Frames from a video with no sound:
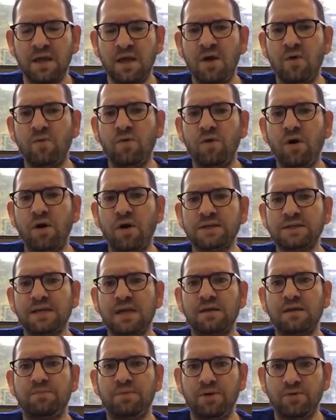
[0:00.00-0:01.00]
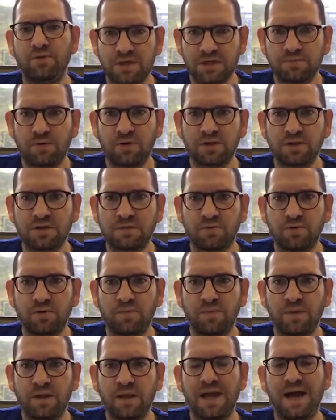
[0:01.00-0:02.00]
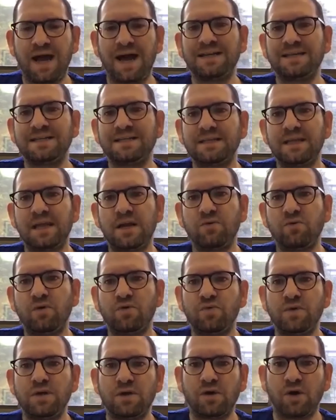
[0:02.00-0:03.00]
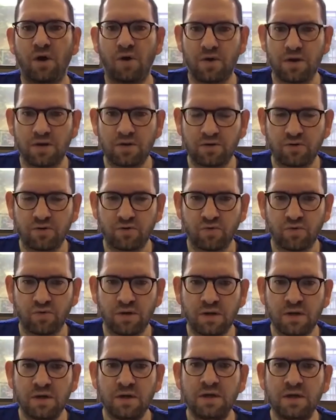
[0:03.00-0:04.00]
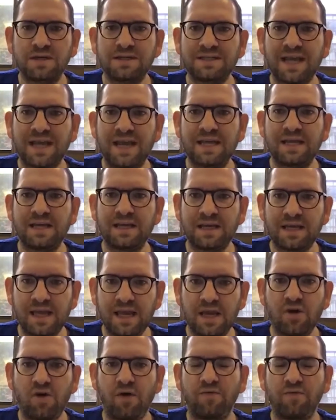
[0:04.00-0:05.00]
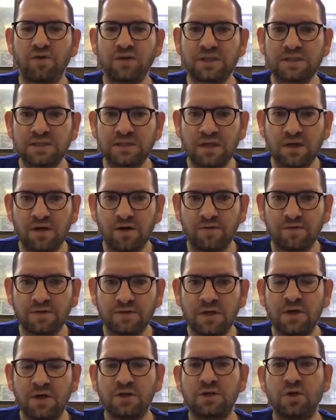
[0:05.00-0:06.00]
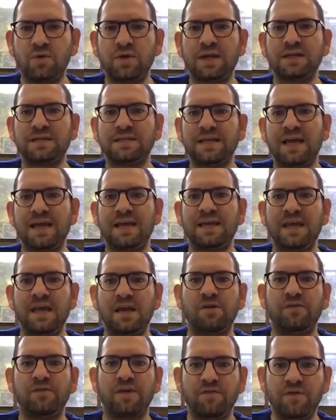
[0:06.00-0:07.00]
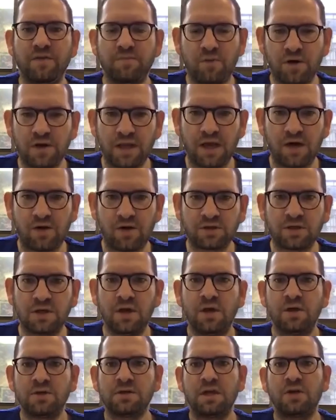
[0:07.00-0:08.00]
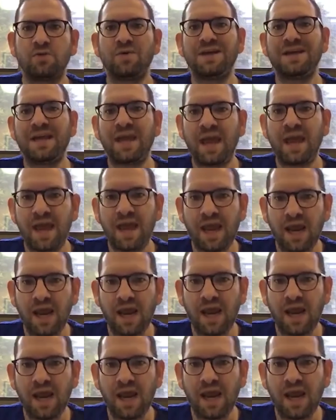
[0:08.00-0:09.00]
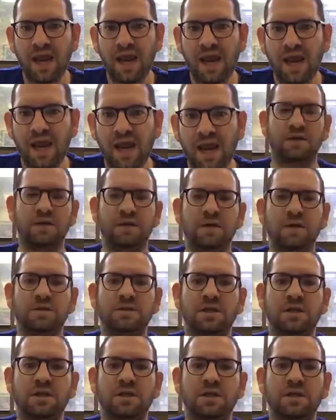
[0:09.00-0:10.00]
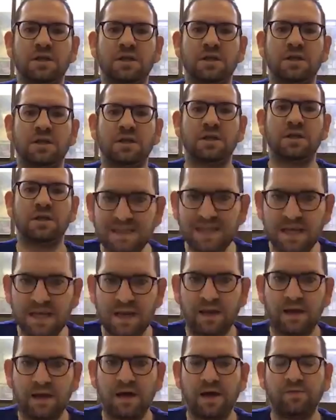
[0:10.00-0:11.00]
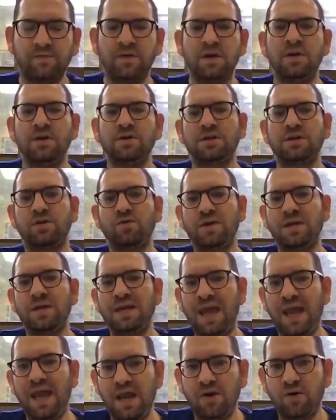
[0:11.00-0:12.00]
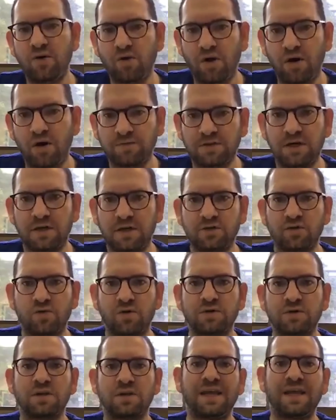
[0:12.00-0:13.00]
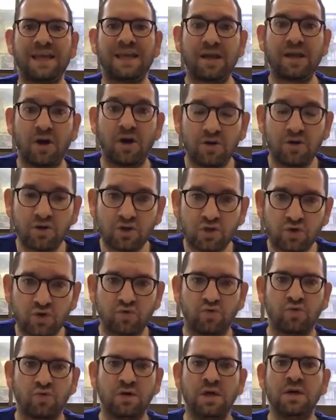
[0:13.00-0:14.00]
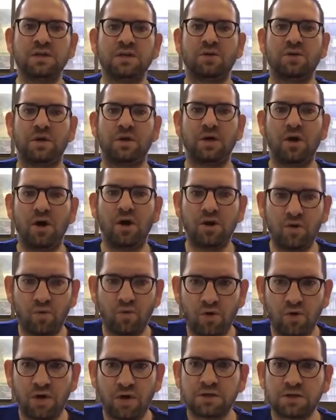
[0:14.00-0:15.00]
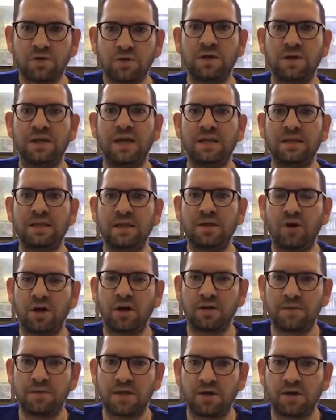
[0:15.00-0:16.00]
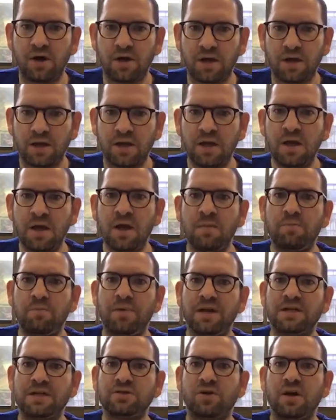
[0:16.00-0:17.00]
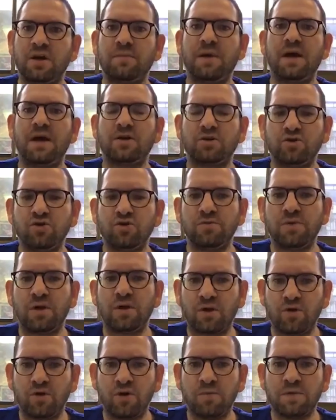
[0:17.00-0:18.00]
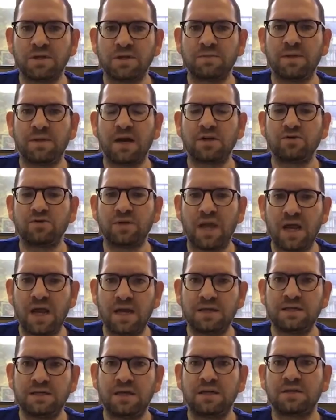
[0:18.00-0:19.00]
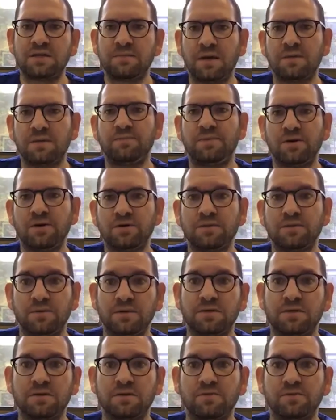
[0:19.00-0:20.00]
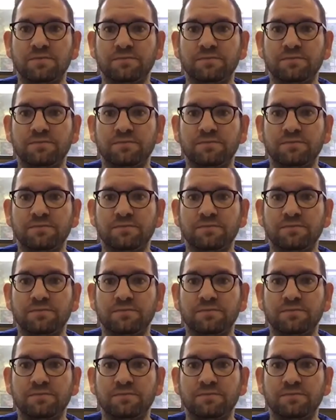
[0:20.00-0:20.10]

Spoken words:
We are saying be responsible, understand what we're going through, take care of yourselves so we can take care of everybody else, so that we can go on holiday, so that we can stay alive, so that we can look after our children, so they can go to school, so we can go to work, so we can get the economy going. But it's not about doom and gloom. It's about reality and it's about being responsible.